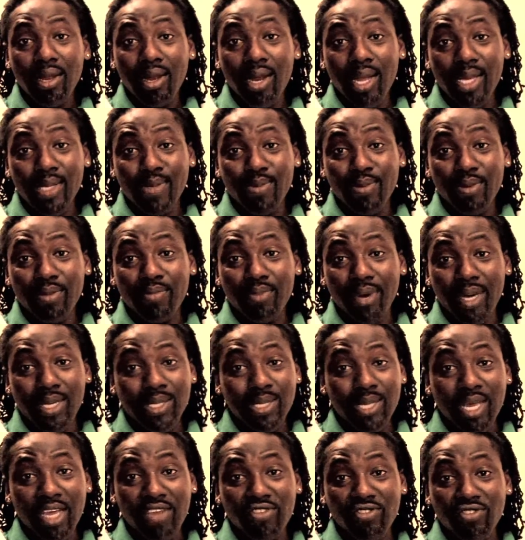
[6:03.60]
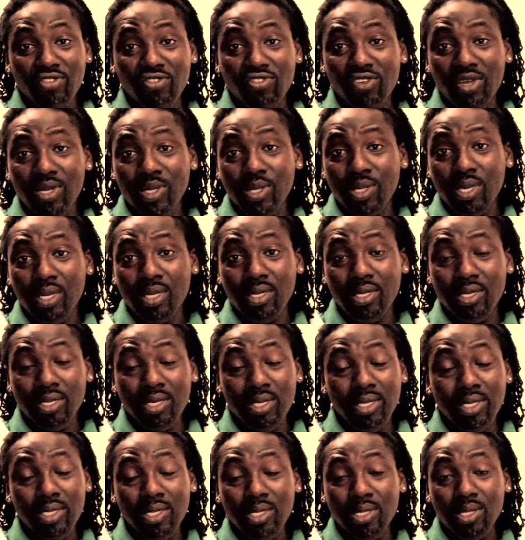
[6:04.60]
lesbian, bisexual, transgender,
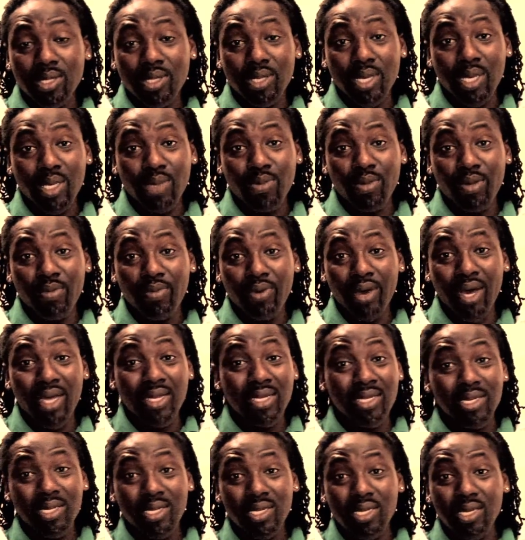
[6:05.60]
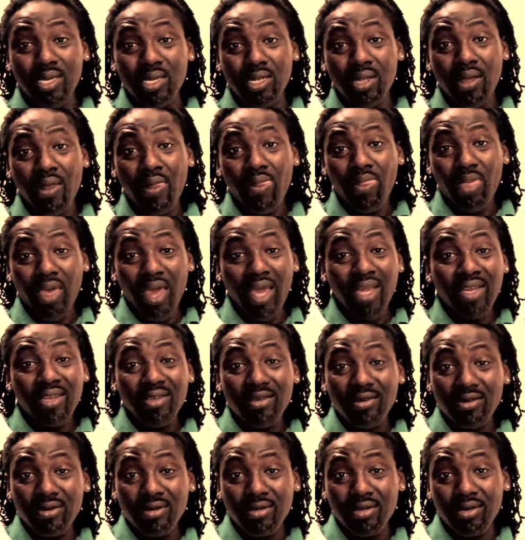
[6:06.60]
and intersex people, and indeed
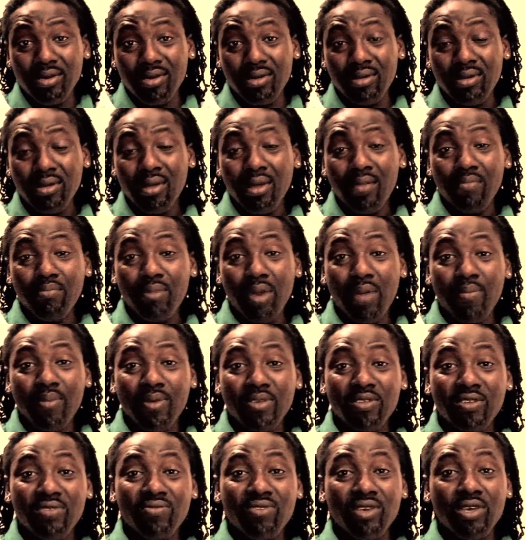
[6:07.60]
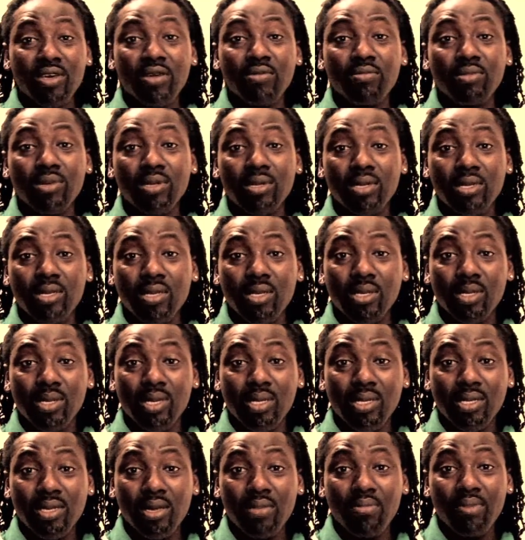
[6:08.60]
any other members of the communities
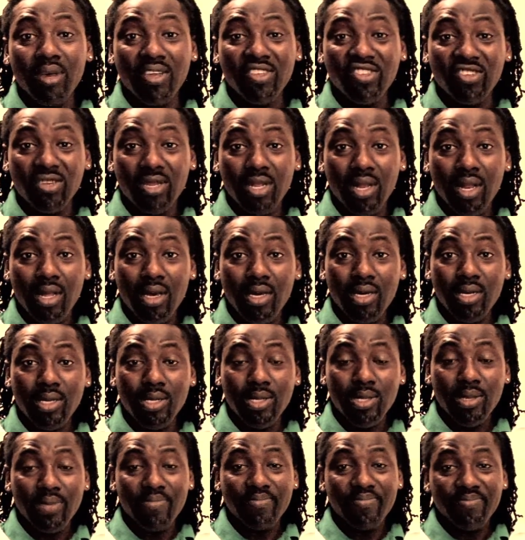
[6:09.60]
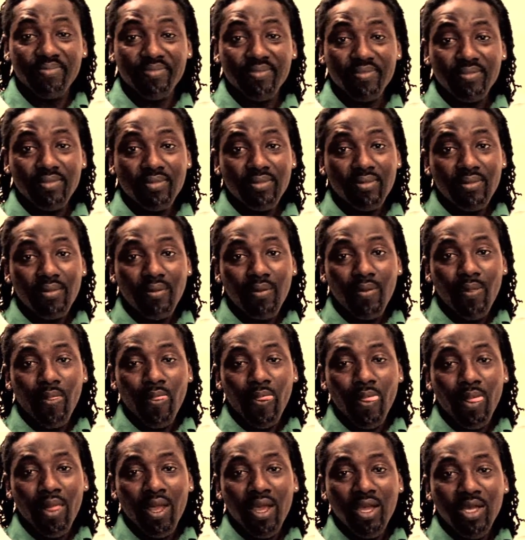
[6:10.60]
that are marginalized.
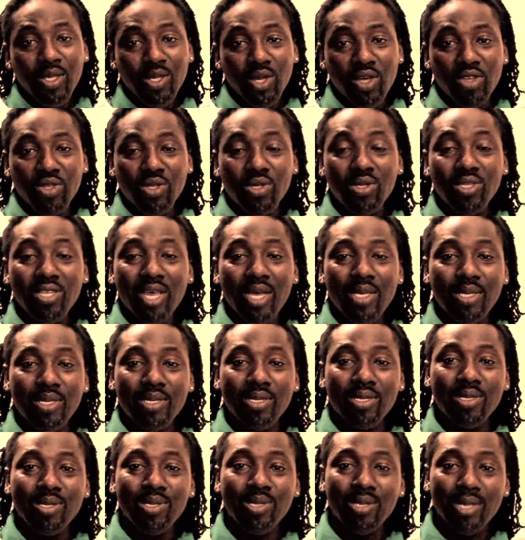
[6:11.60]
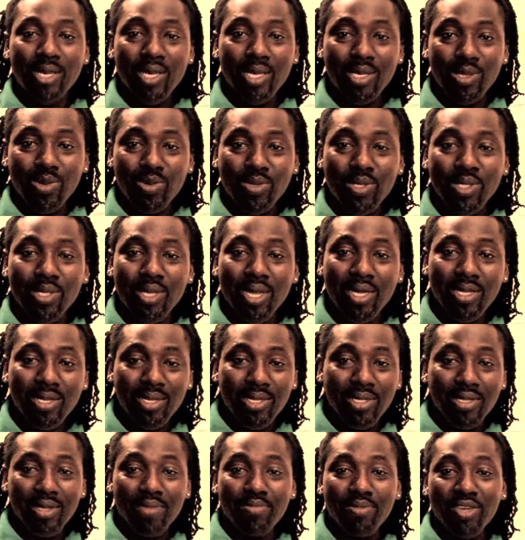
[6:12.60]
So in 2006, we
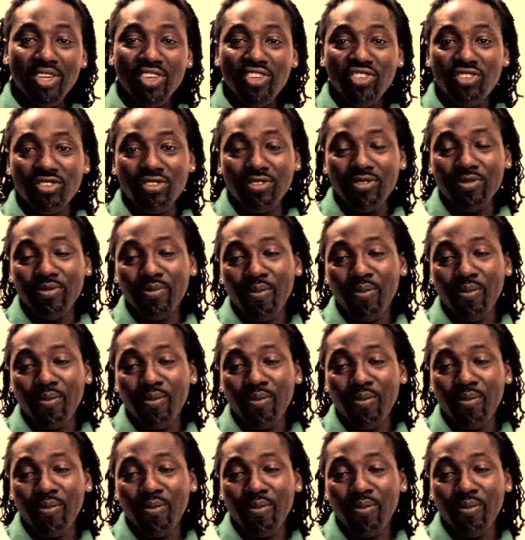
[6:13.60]
started the mission.